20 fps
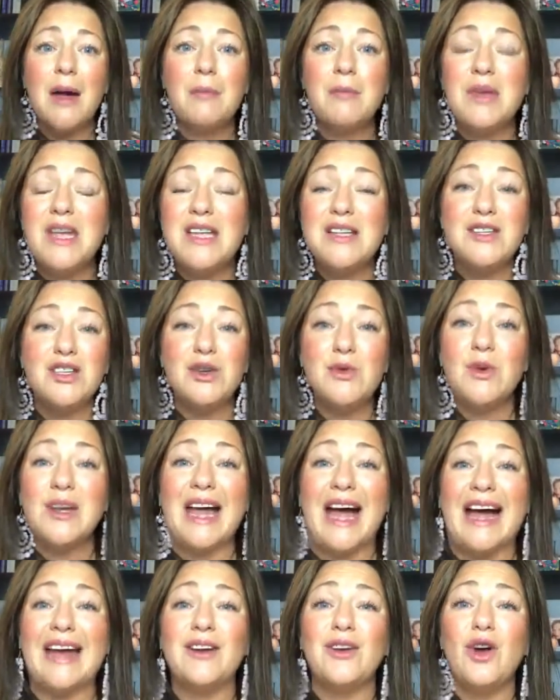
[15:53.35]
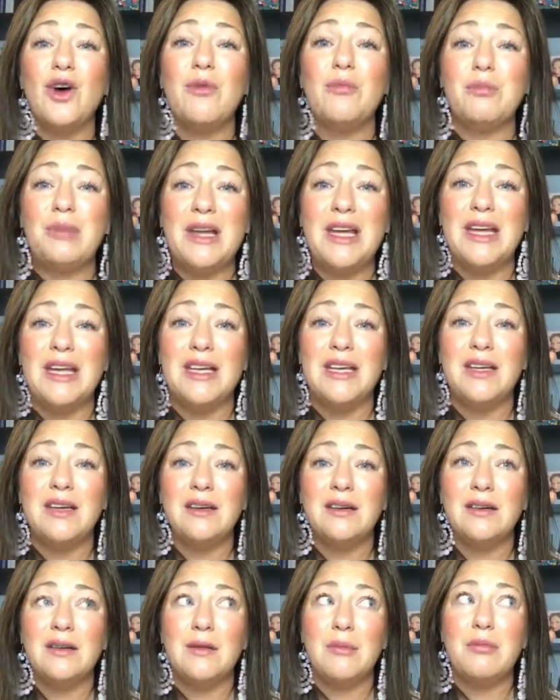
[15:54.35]
That means you cannot
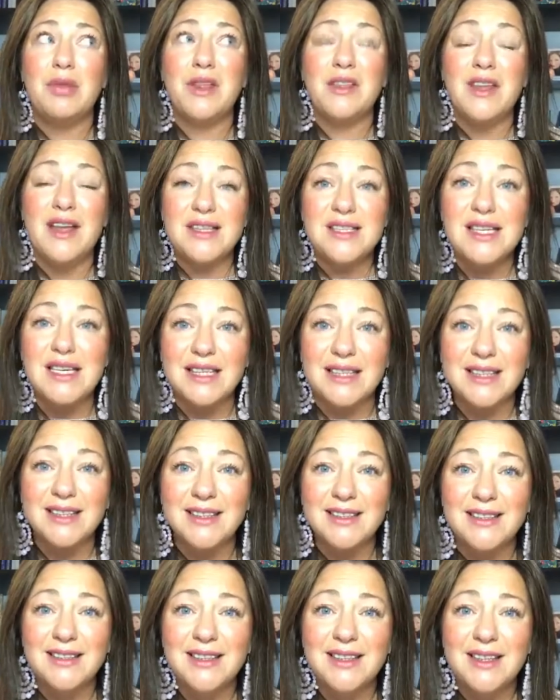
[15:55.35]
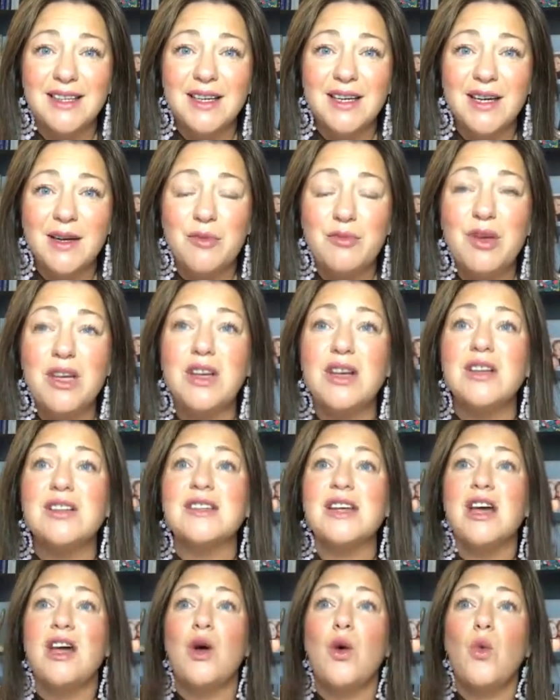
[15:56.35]
be pathetic,
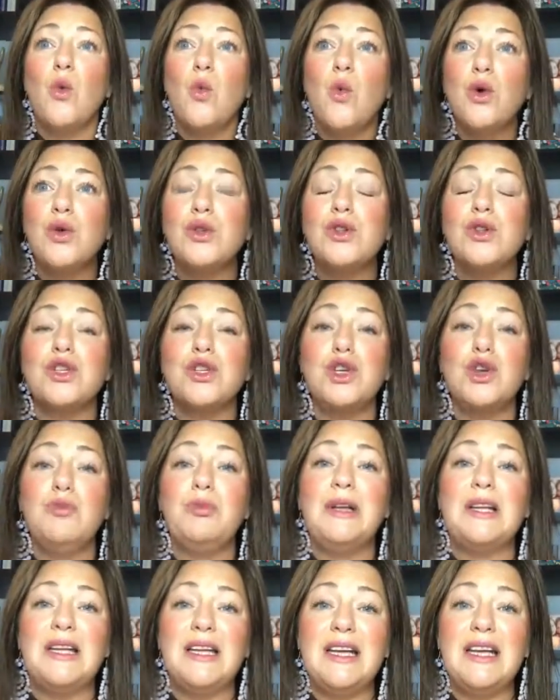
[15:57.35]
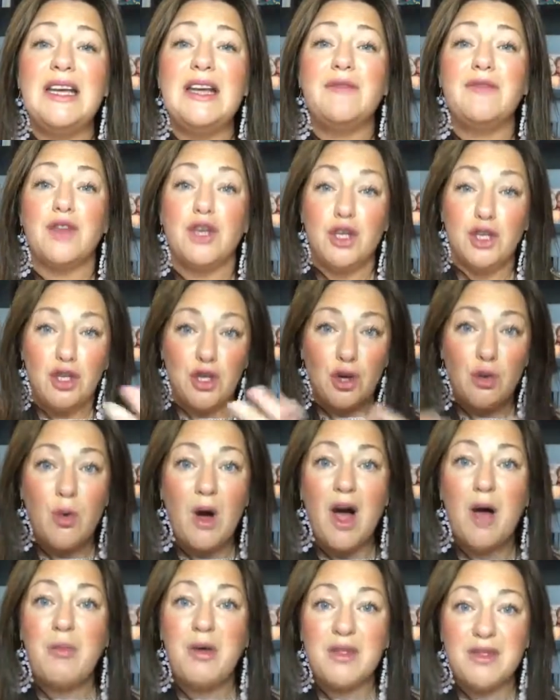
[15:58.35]
because once you believe that
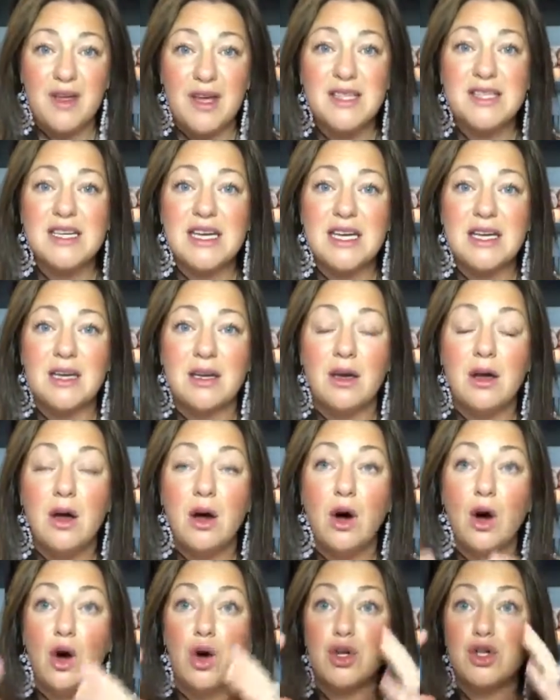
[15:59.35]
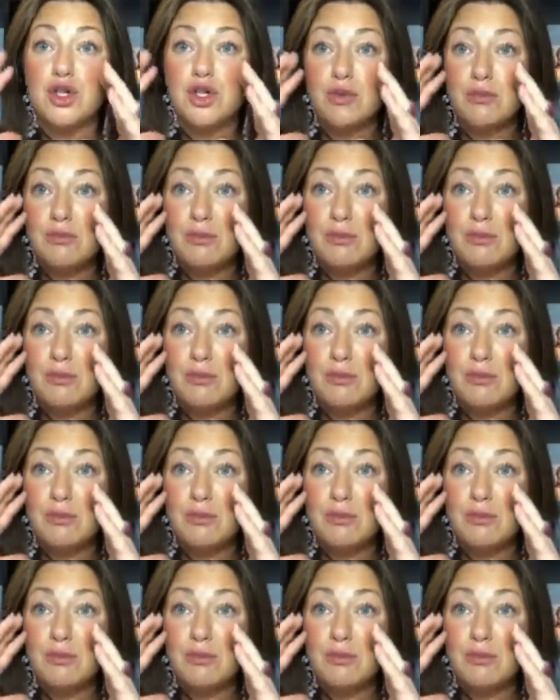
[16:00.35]
you are pathetic, or